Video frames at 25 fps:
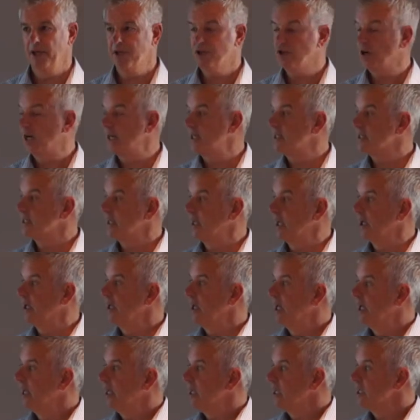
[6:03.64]
trade sale.
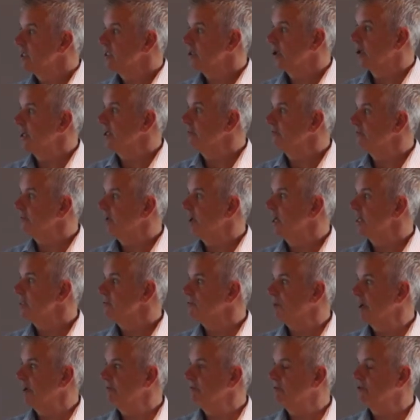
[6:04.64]
So I devised
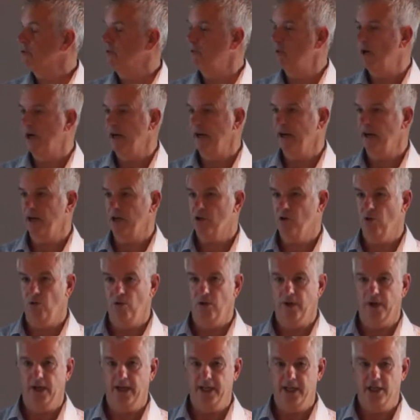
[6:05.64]
platform one, and I
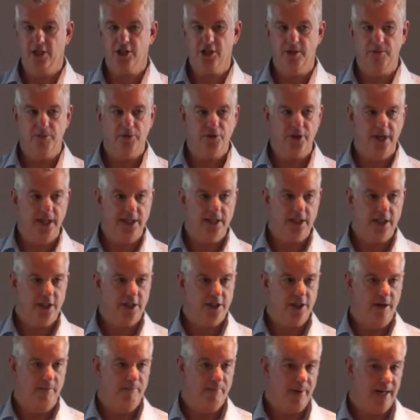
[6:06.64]
call it leadership
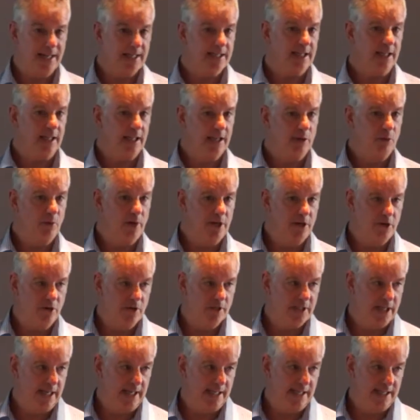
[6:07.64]
transition. Basically we use
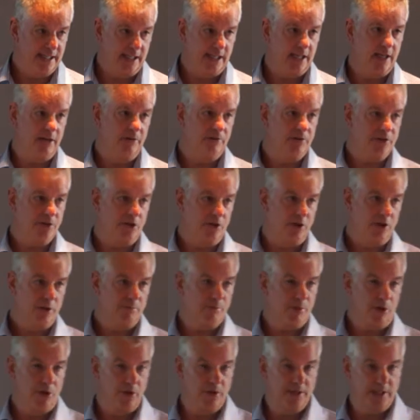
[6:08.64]
an executive search
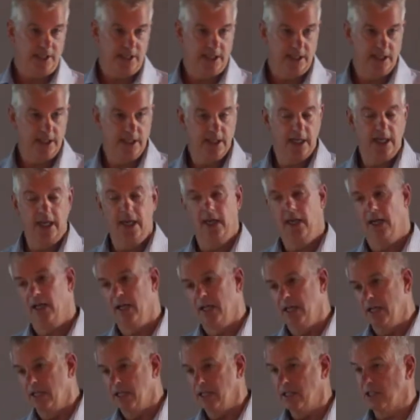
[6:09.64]
process.
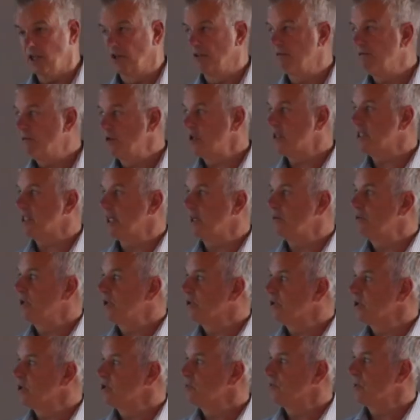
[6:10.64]
So the first thing we
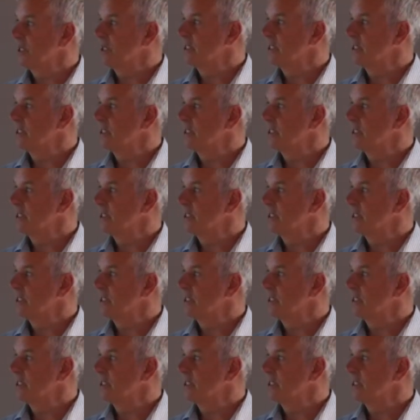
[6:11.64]
do is we